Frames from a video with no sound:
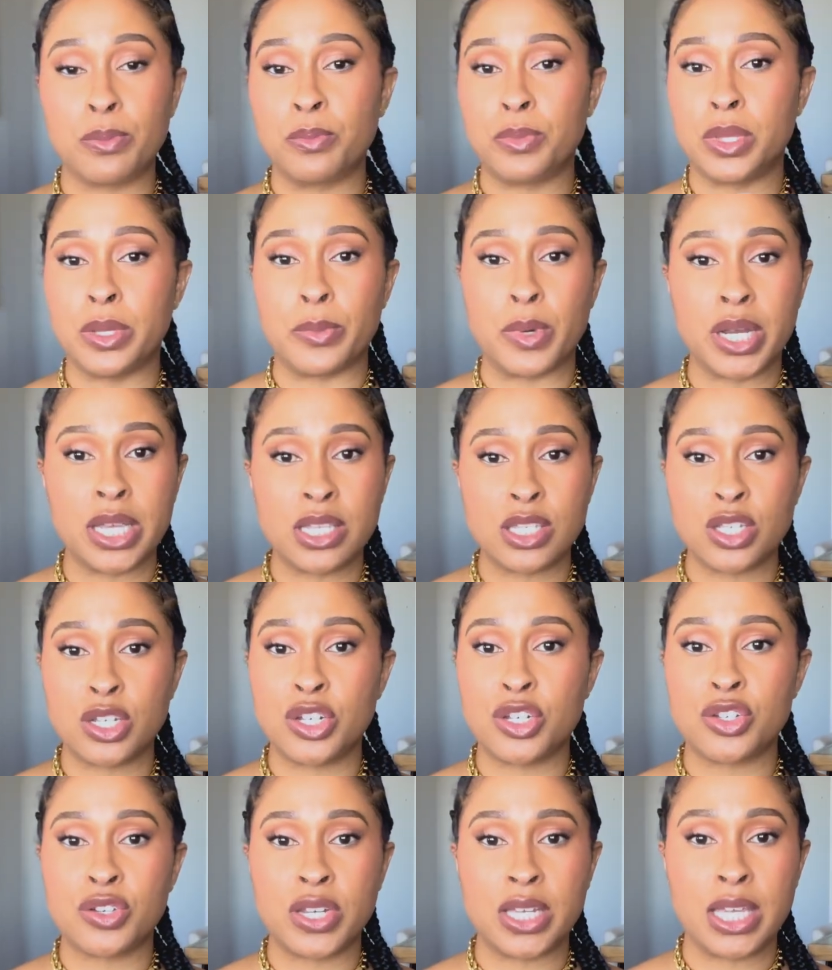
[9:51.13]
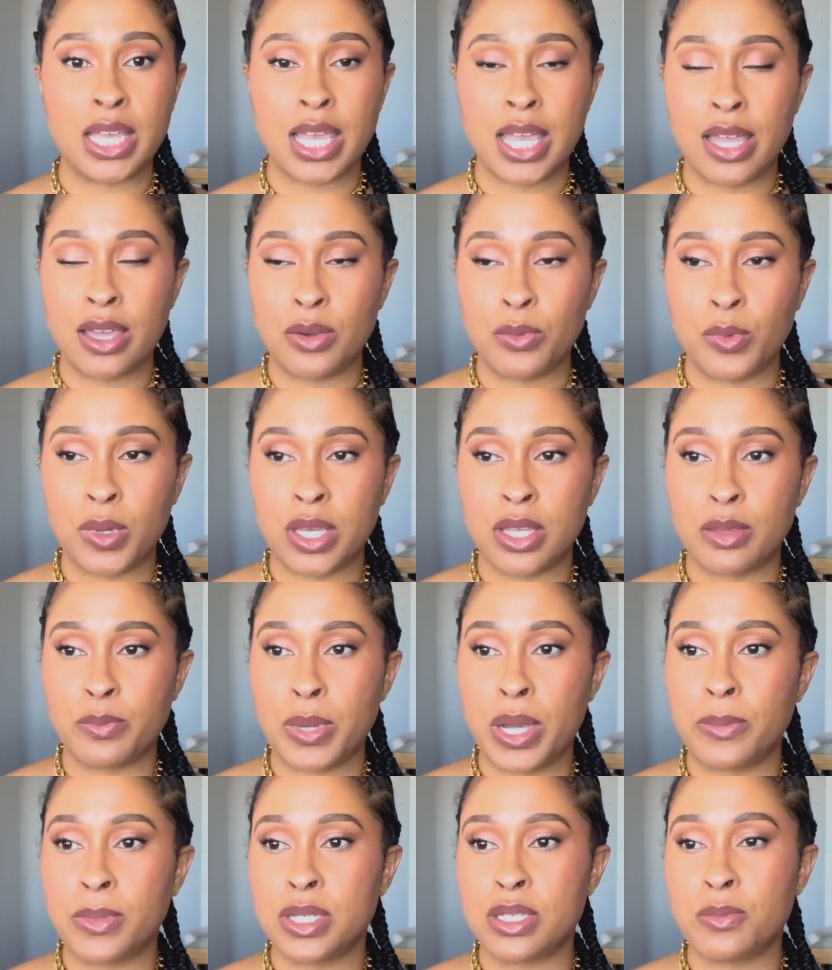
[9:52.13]
the brain surgery and with
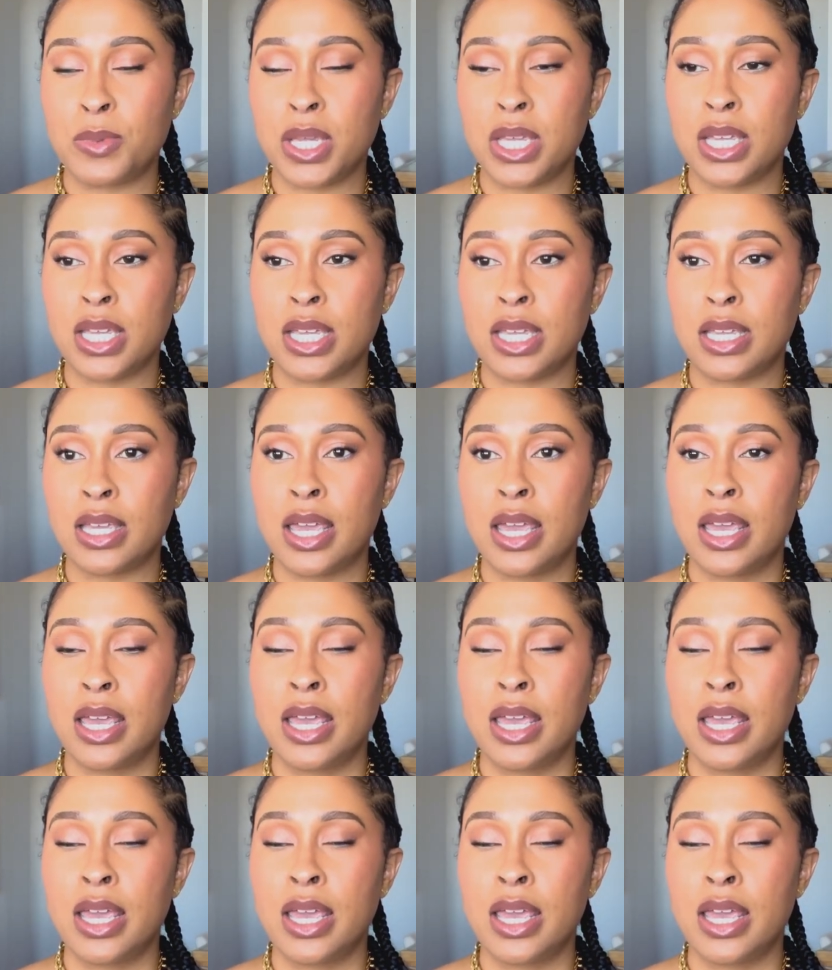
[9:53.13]
public speaking,